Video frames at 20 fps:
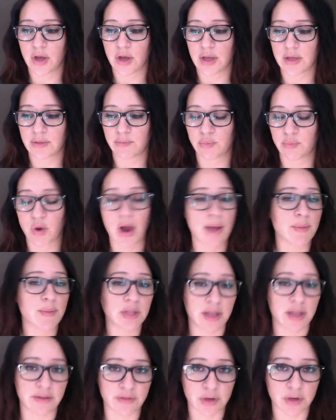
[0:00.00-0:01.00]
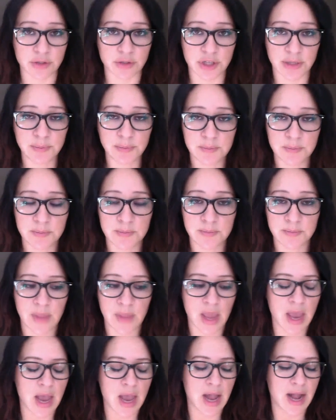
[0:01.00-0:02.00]
Primal Life Coaching.
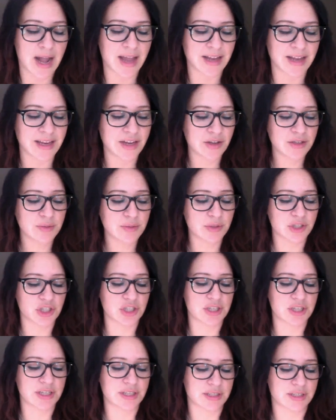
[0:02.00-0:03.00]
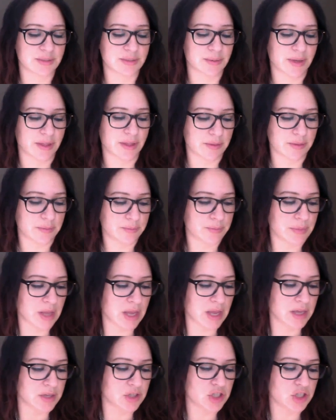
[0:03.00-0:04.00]
And here's what she deals with.
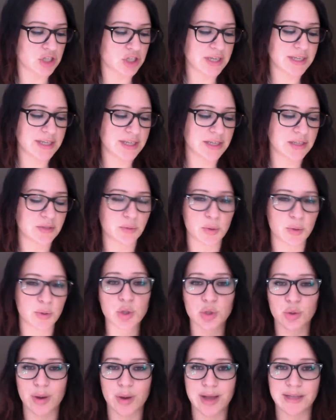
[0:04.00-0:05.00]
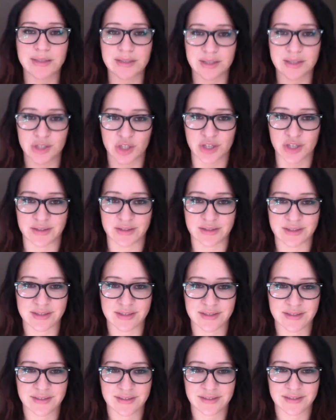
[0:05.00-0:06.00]
She deals with transitions,
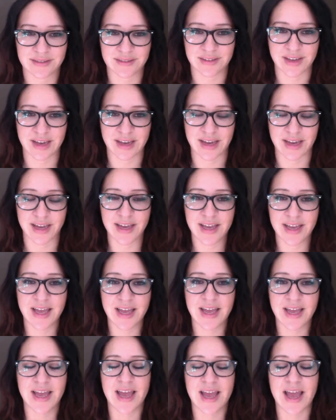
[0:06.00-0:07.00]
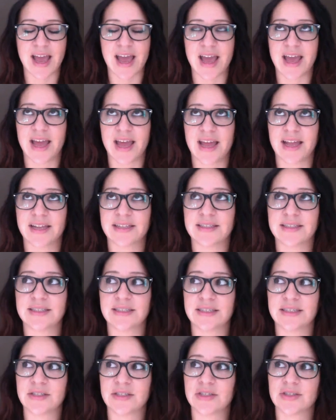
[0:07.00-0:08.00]
okay? And
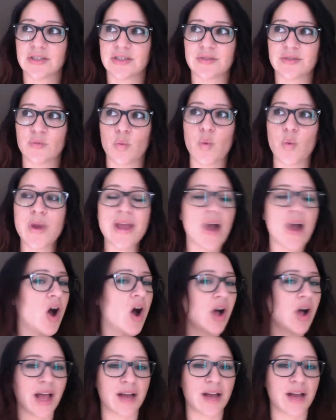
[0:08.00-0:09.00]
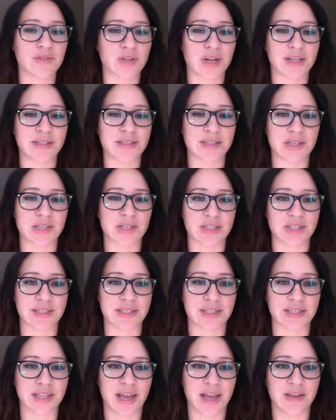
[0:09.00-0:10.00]
we all have transitions in
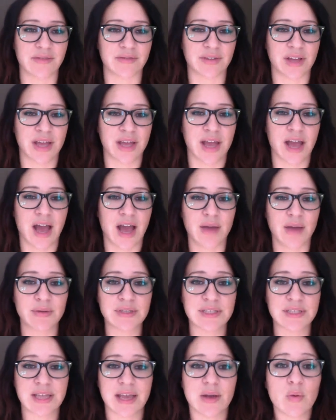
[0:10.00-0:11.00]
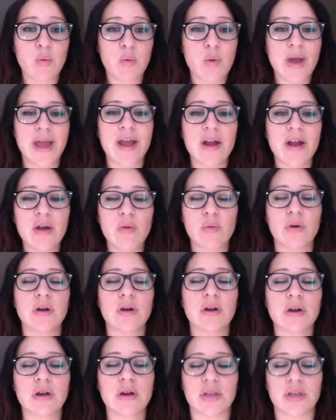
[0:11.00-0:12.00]
life. I was like, where
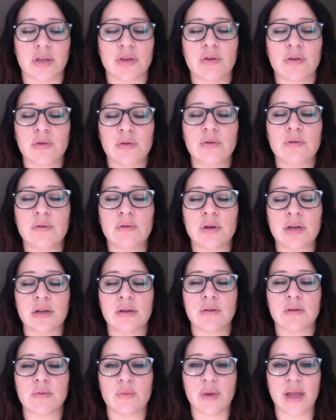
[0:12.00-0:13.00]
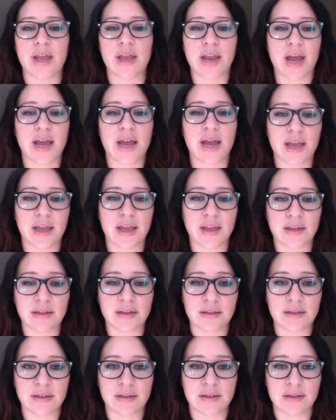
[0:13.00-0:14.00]
were you when I,
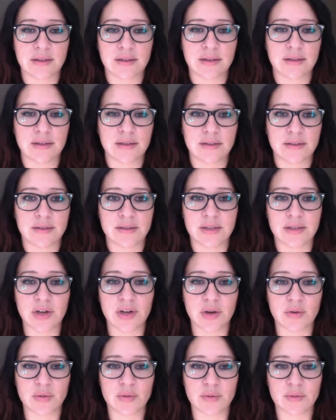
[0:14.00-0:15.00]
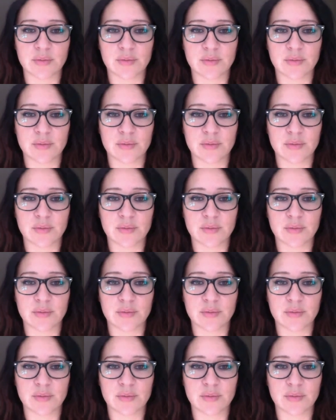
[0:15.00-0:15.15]
you know,